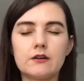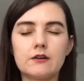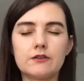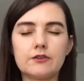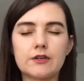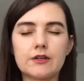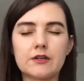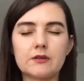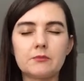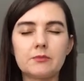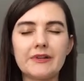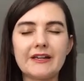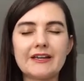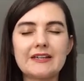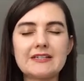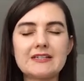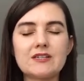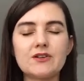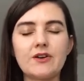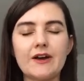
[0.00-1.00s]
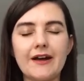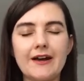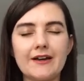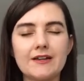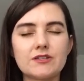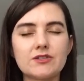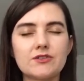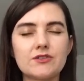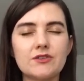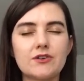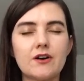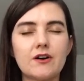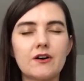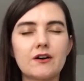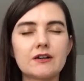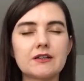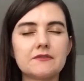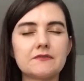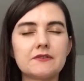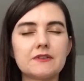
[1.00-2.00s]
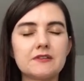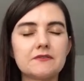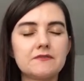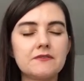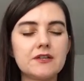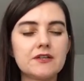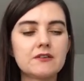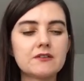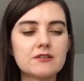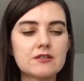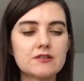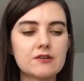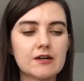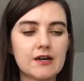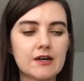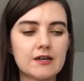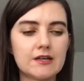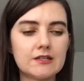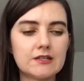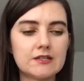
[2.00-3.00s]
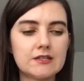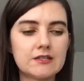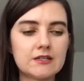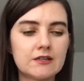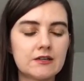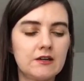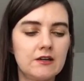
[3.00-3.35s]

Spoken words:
You can place your hand on your heart if it feels right.